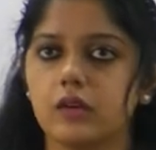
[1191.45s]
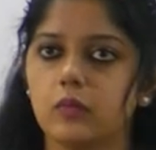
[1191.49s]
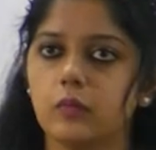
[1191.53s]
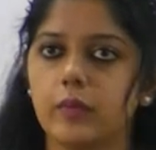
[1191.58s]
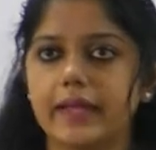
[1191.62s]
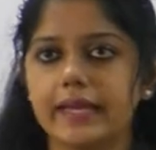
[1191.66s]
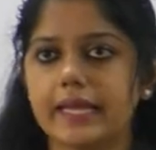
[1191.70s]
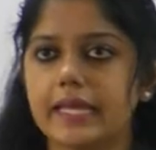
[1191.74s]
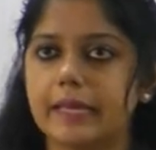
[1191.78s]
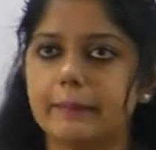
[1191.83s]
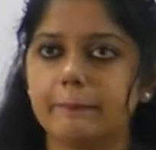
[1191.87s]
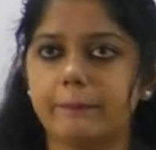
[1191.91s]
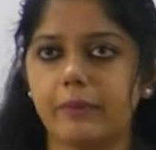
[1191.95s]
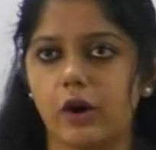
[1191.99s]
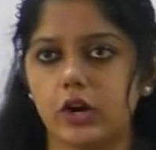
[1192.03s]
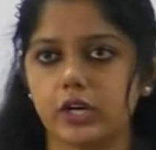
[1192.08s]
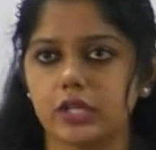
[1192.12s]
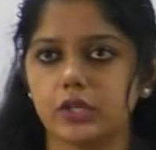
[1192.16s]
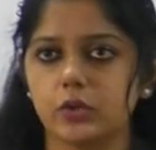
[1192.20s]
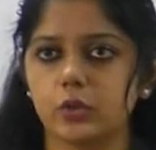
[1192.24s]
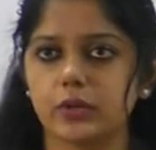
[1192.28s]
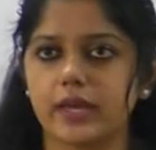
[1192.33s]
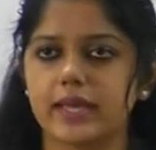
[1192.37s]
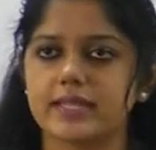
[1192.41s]
Very
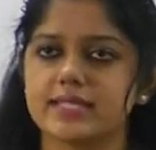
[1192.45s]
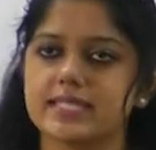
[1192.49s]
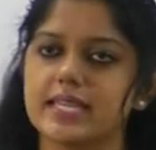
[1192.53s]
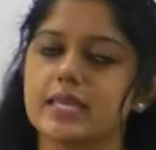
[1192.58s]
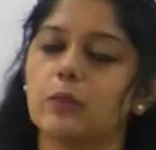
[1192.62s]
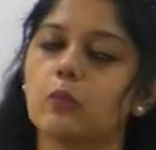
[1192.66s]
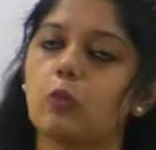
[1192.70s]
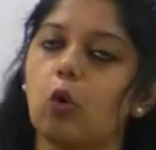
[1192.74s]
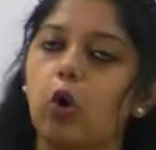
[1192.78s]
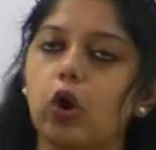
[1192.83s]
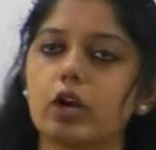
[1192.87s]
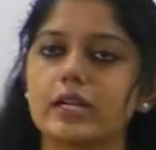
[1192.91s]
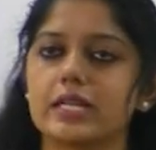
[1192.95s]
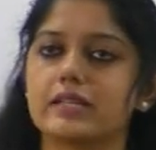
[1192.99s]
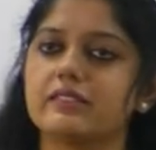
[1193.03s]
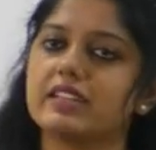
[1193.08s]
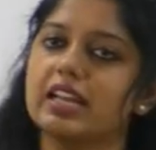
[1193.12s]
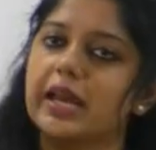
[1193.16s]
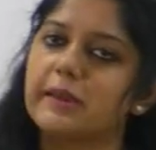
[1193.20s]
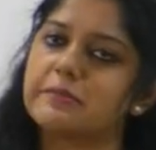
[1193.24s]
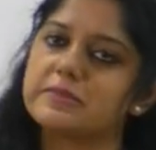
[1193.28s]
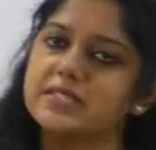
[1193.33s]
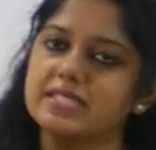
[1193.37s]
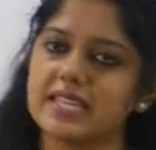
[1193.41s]
important, okay. See, whatever
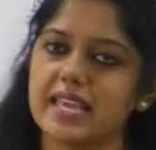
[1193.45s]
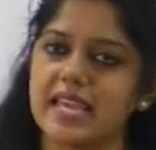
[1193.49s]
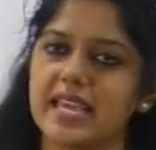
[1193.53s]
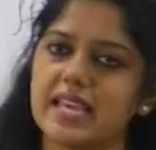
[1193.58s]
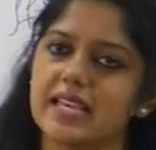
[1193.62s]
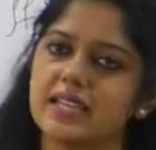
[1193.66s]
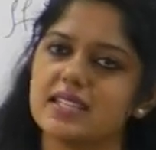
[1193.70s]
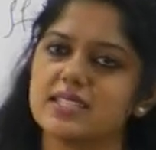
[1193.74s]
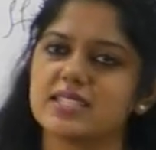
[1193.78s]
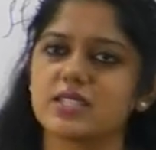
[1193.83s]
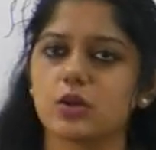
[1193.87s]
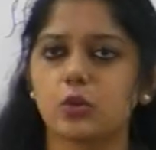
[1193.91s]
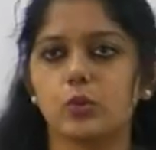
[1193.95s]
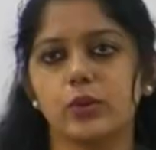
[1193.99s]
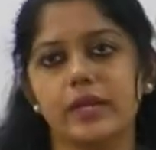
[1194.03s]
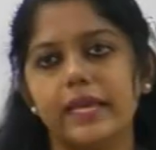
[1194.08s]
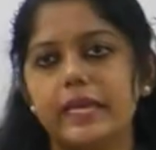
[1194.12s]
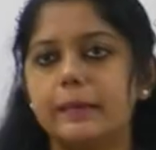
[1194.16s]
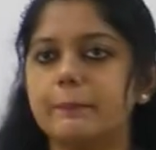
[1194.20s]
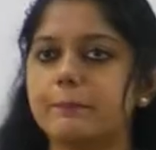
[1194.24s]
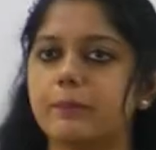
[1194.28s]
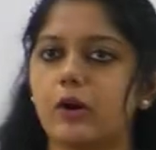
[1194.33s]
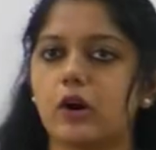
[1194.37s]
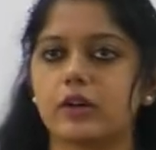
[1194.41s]
I'm saying is
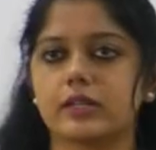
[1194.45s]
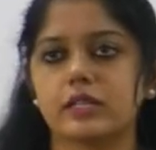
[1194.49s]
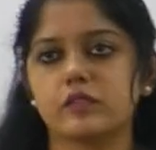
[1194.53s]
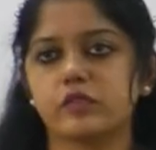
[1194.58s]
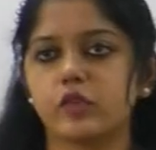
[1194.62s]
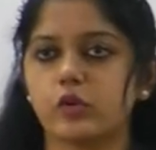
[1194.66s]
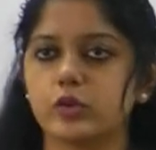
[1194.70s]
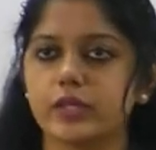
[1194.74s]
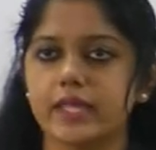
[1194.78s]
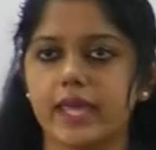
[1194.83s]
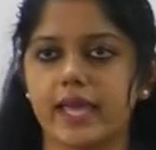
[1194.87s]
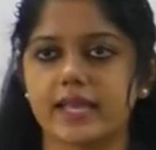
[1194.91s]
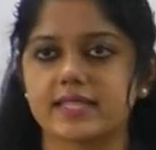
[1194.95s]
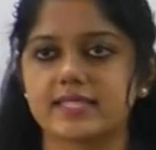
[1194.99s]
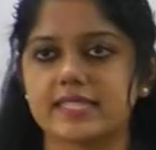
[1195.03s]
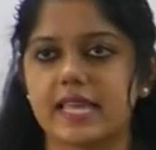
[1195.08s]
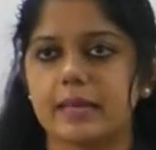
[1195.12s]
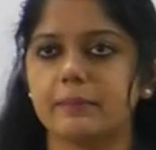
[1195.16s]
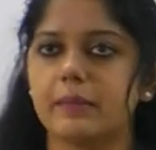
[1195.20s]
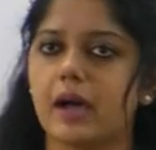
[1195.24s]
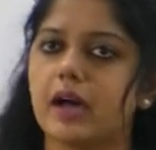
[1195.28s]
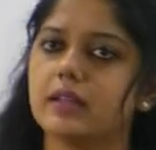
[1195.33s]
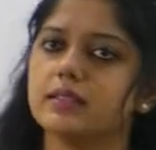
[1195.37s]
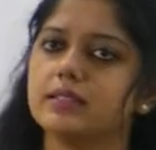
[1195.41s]
only important for the
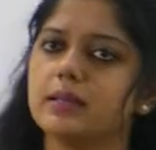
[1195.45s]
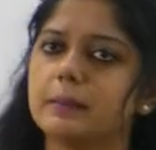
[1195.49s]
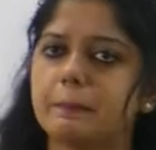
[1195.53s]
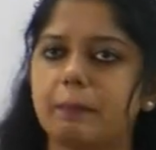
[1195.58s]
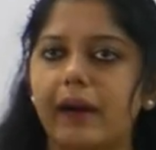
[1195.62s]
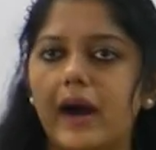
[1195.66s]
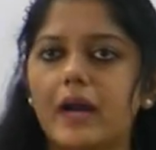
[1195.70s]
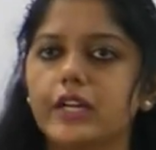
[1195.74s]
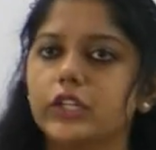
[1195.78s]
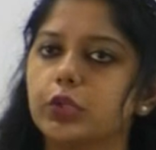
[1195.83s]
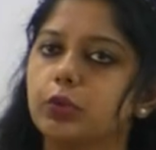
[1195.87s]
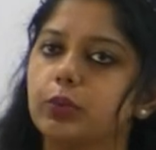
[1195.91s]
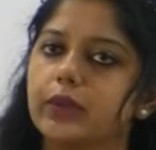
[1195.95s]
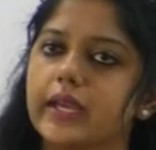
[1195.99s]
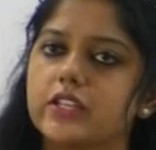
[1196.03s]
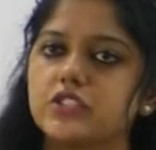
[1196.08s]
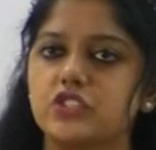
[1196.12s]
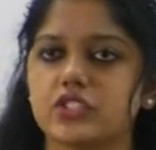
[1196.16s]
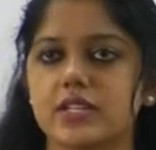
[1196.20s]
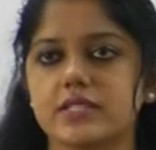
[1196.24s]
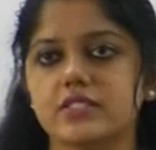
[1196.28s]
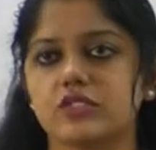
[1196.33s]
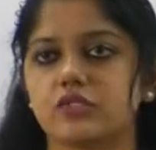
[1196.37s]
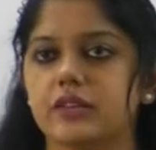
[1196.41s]
exam. Other part, you
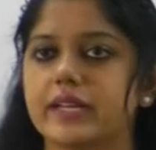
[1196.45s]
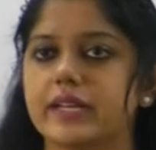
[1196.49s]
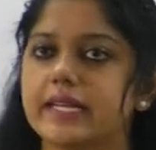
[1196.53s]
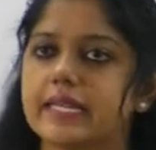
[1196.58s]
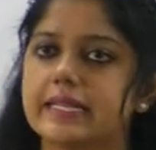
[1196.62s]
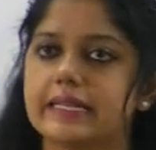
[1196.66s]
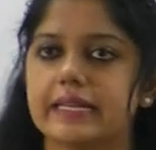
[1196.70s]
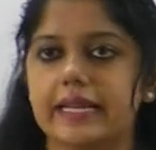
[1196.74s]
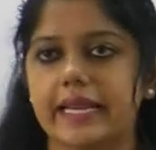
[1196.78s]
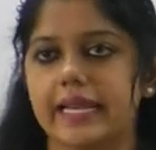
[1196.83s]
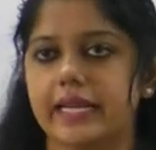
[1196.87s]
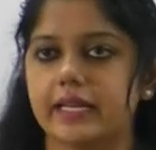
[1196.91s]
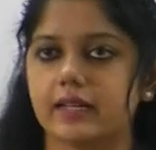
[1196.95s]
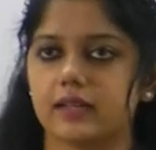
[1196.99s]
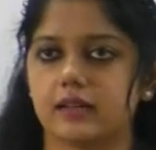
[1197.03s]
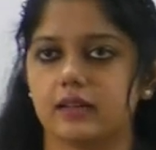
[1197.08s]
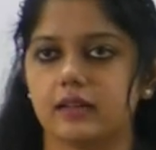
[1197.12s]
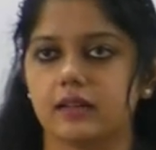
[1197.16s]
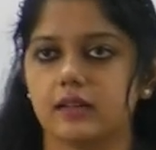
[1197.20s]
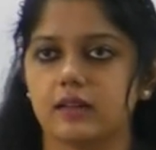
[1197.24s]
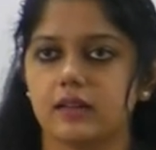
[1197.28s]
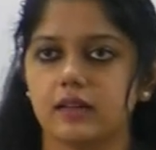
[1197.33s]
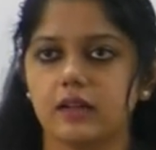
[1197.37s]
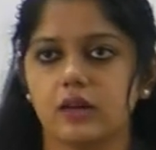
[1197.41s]
can just read it later.
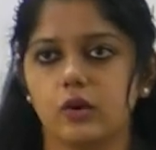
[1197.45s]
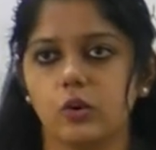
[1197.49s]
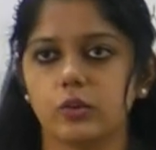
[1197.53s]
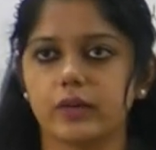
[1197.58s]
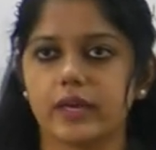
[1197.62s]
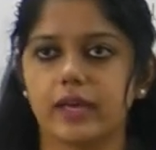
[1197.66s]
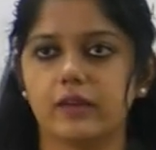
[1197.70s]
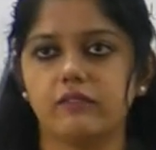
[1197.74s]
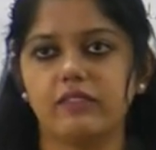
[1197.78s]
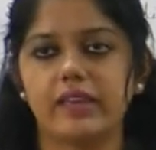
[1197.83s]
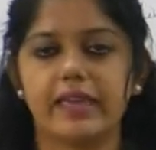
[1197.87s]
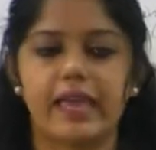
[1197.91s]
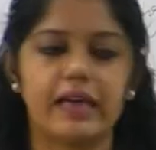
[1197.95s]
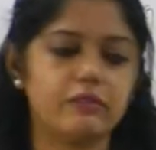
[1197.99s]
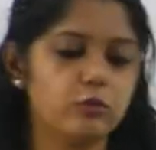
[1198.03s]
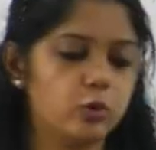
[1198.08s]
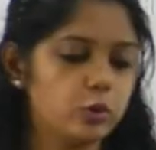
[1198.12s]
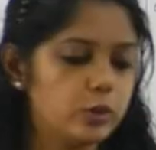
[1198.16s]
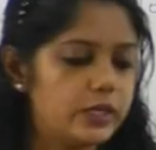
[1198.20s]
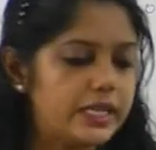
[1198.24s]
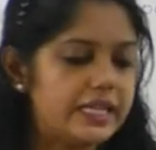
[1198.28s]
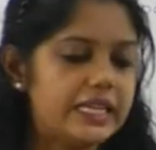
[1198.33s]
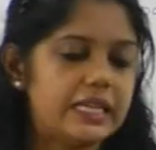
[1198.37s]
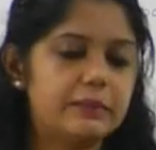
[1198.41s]
Okay, we have
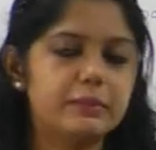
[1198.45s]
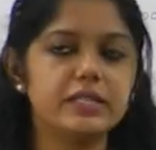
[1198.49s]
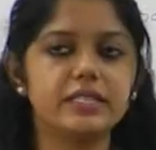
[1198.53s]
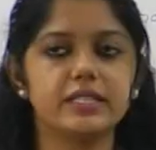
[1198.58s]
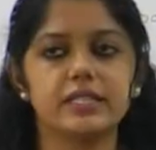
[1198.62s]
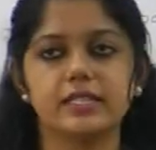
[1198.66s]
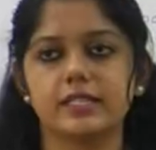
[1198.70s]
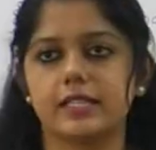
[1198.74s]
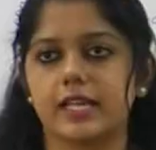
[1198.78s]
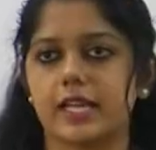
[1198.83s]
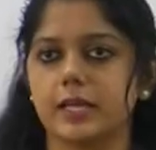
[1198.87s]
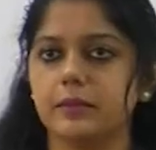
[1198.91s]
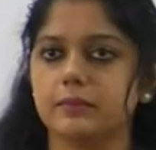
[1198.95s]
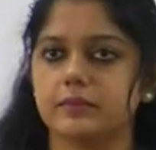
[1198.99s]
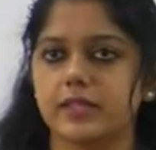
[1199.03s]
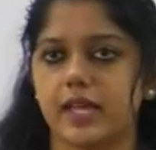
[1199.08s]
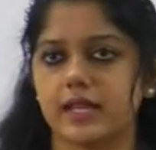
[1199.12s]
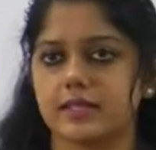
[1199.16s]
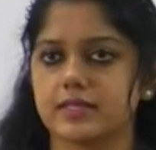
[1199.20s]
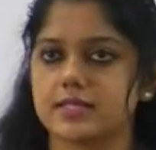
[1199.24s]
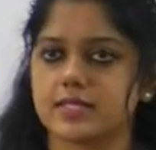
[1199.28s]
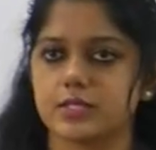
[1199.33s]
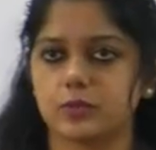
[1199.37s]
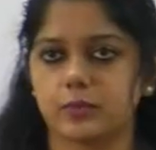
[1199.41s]
only limited time,
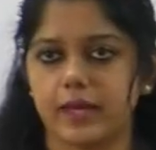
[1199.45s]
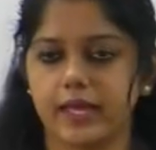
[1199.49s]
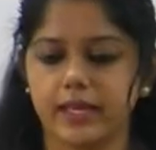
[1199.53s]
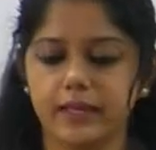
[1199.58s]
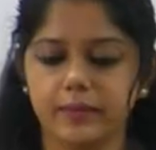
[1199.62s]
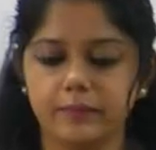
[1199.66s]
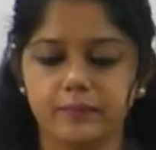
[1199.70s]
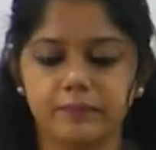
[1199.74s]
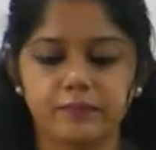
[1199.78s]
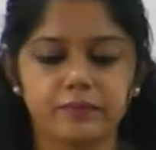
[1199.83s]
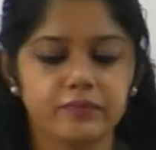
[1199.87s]
that is why.